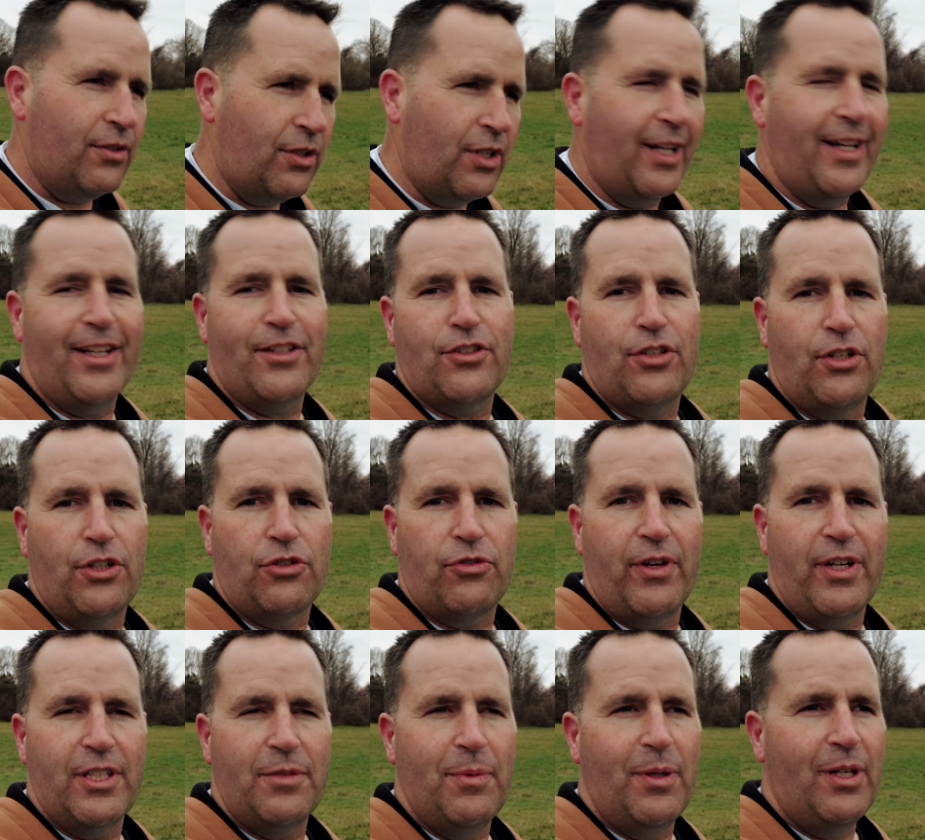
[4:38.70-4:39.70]
connects to the
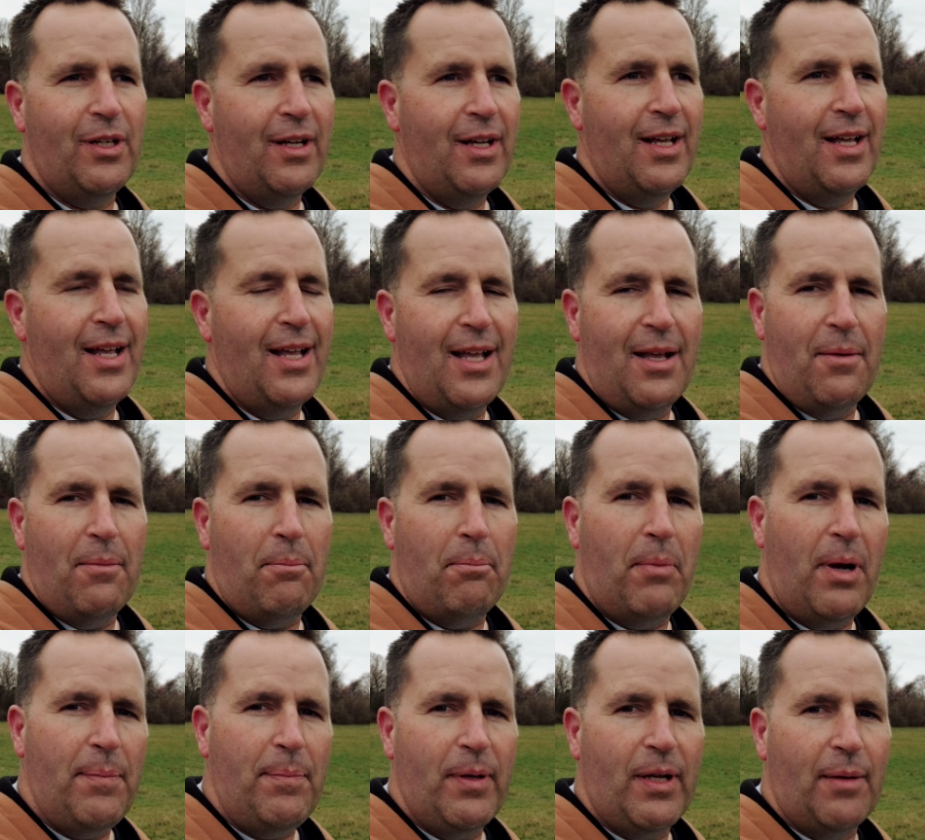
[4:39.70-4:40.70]
transmitter
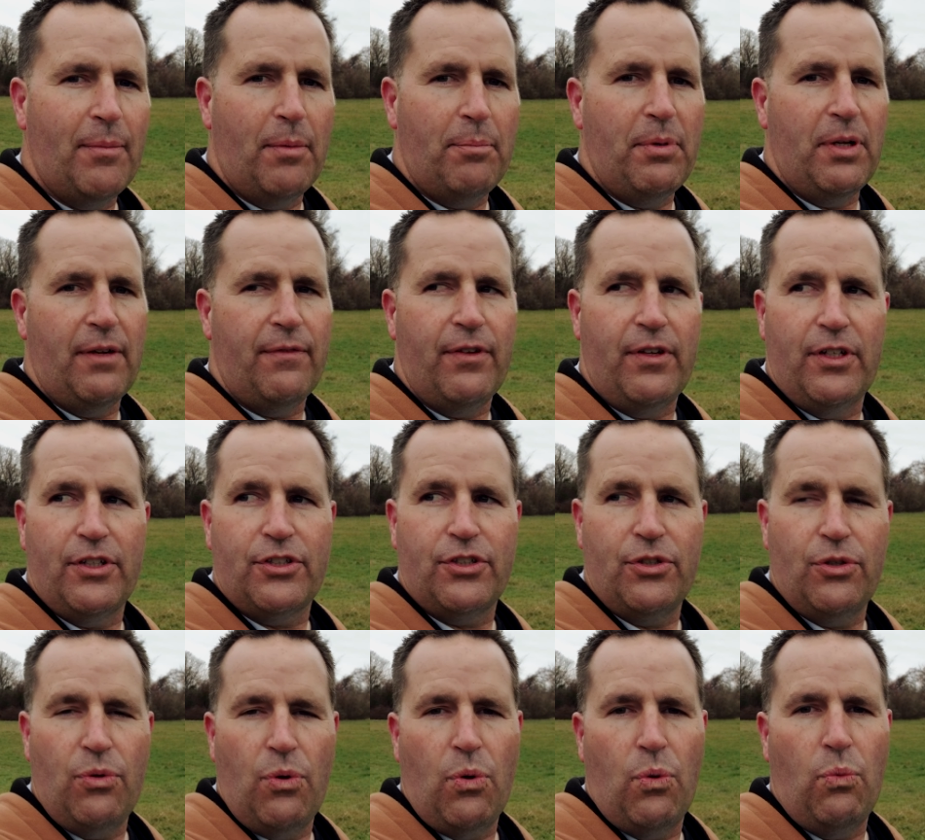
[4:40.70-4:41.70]
might become a bit of an
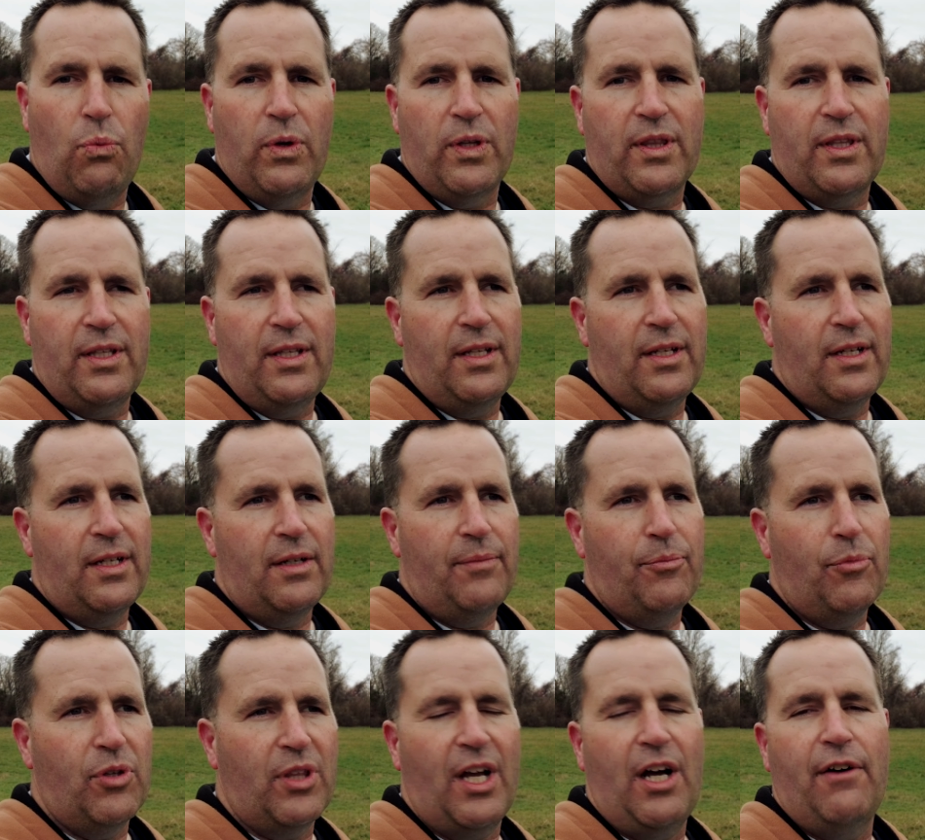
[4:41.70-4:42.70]
issue with
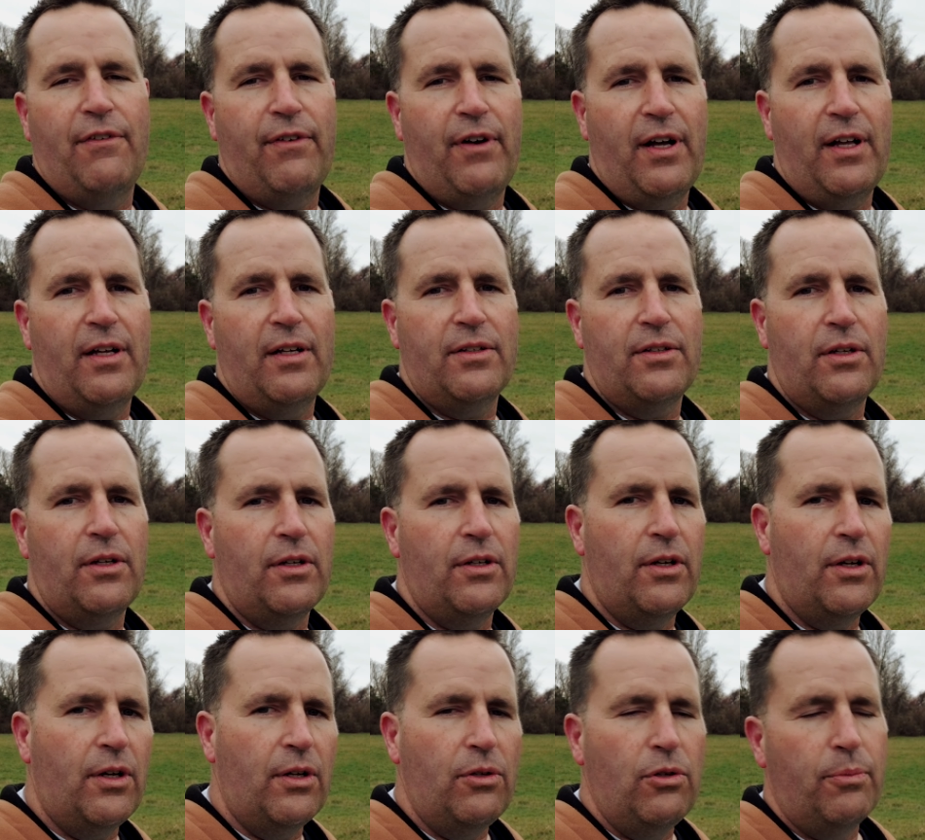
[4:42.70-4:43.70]
with how far
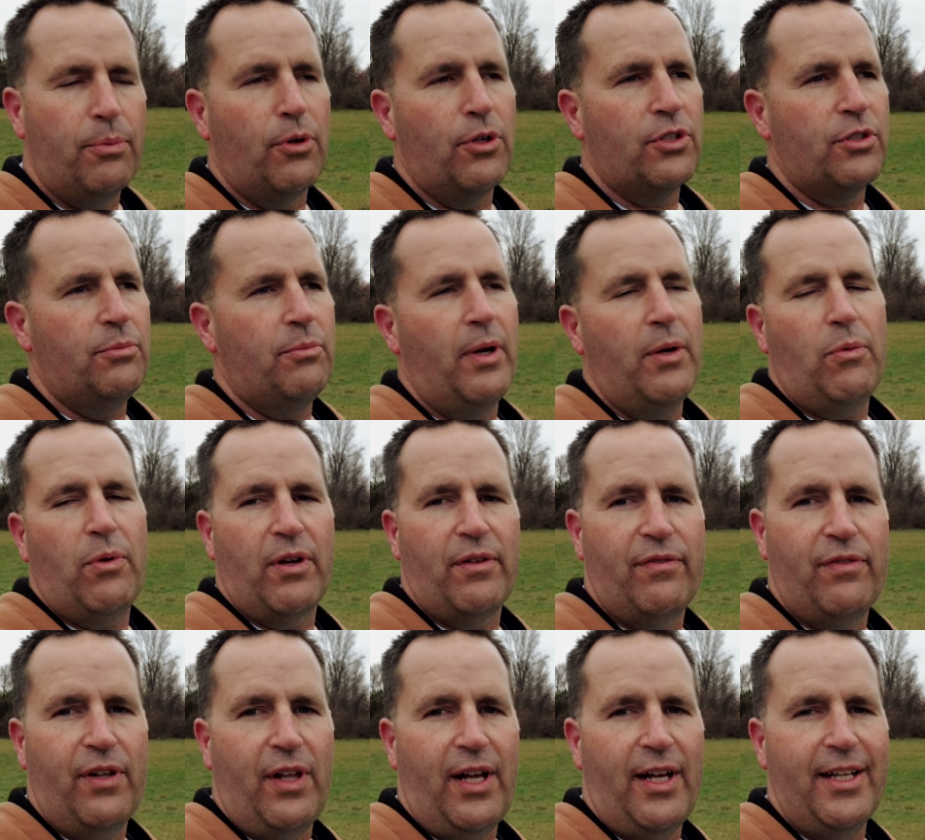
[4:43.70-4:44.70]
a new person might want to
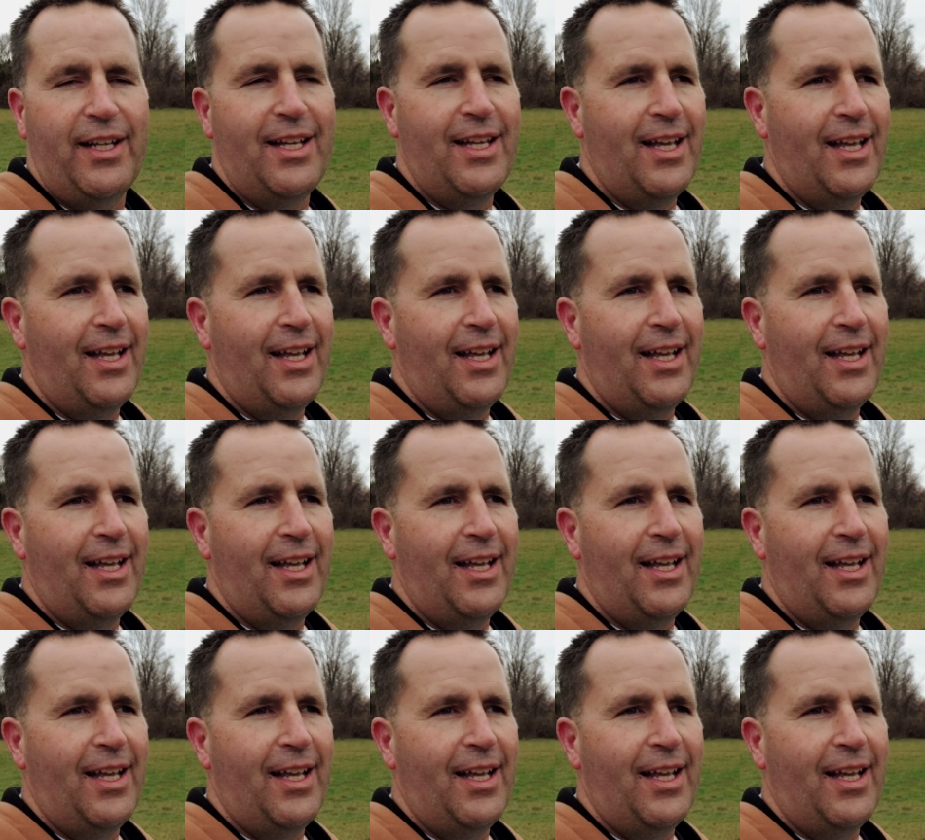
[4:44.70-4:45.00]
fly.